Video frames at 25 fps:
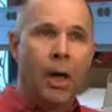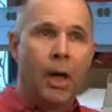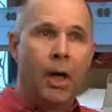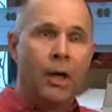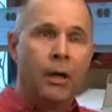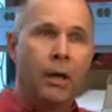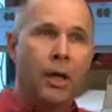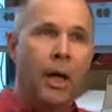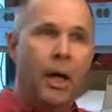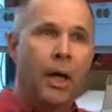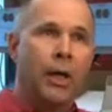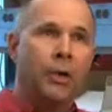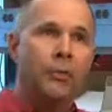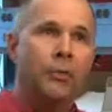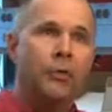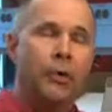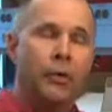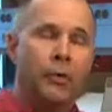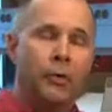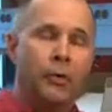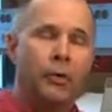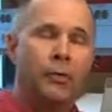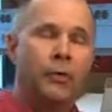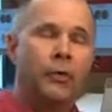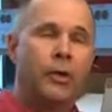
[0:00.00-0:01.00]
a
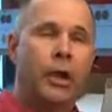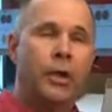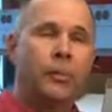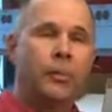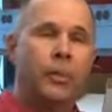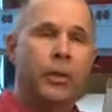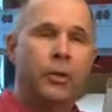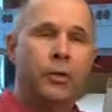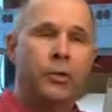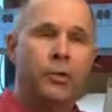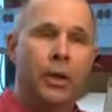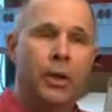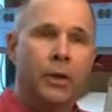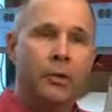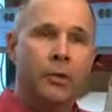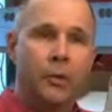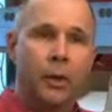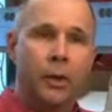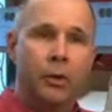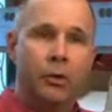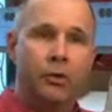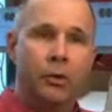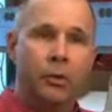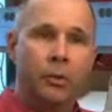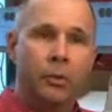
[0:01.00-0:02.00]
logical step in
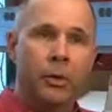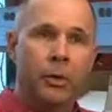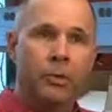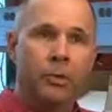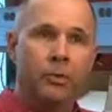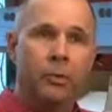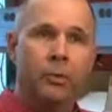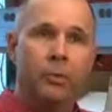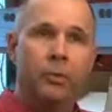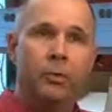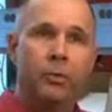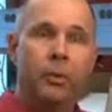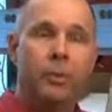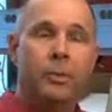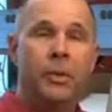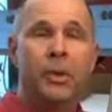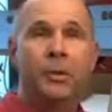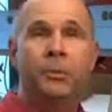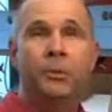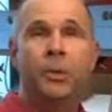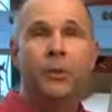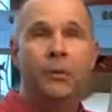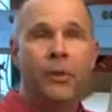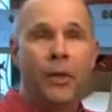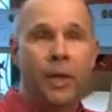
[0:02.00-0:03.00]
translational research would be
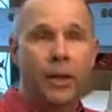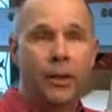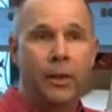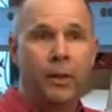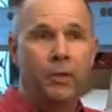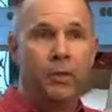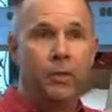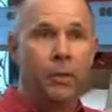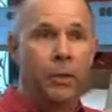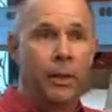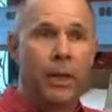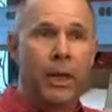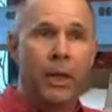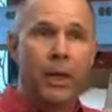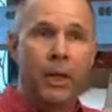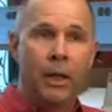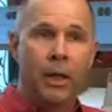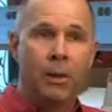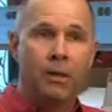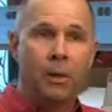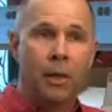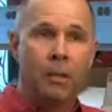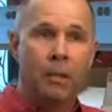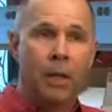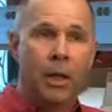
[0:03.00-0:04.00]
to move that into an
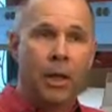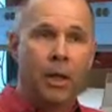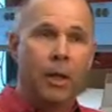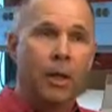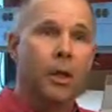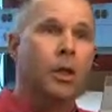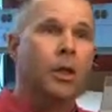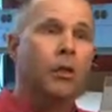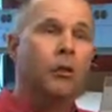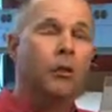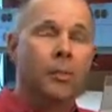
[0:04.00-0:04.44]
animal model.